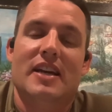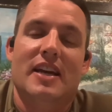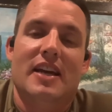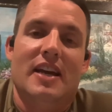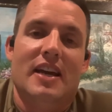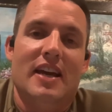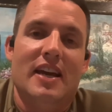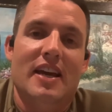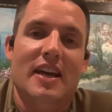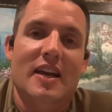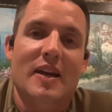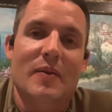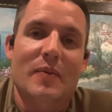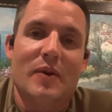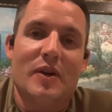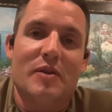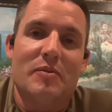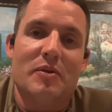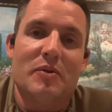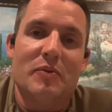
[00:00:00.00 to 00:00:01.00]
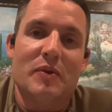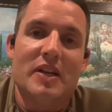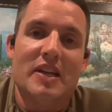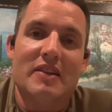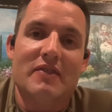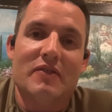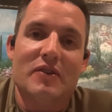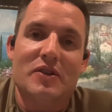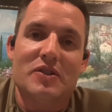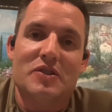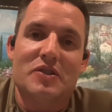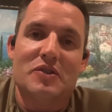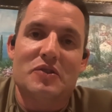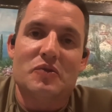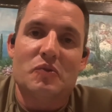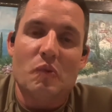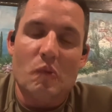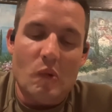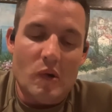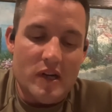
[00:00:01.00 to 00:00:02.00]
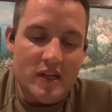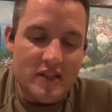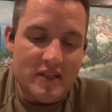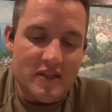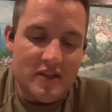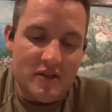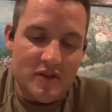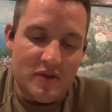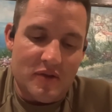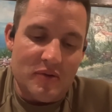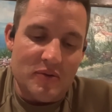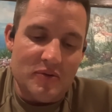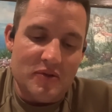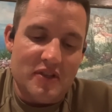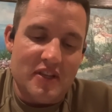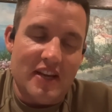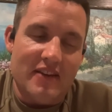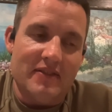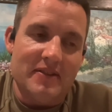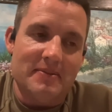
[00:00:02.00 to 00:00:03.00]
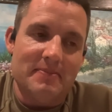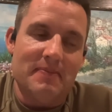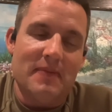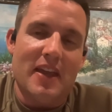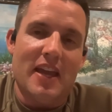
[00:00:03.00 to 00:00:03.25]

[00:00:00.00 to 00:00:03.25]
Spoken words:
and we're going to be reading verses 1 through 7.